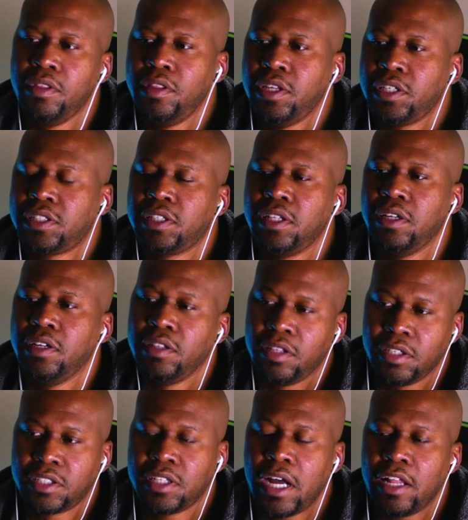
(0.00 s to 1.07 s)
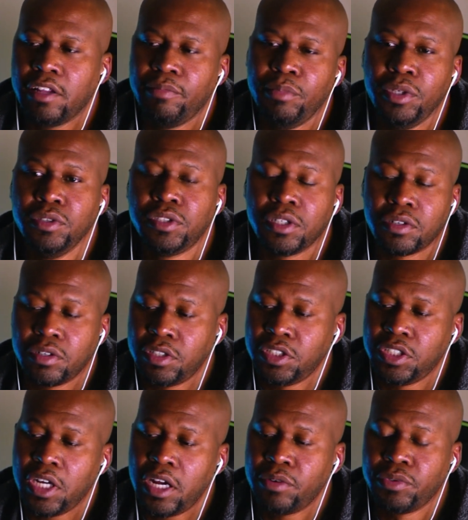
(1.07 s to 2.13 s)
this the style of music or the
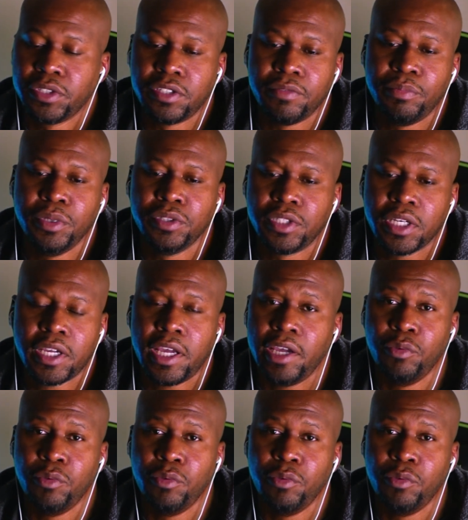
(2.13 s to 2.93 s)
genres of music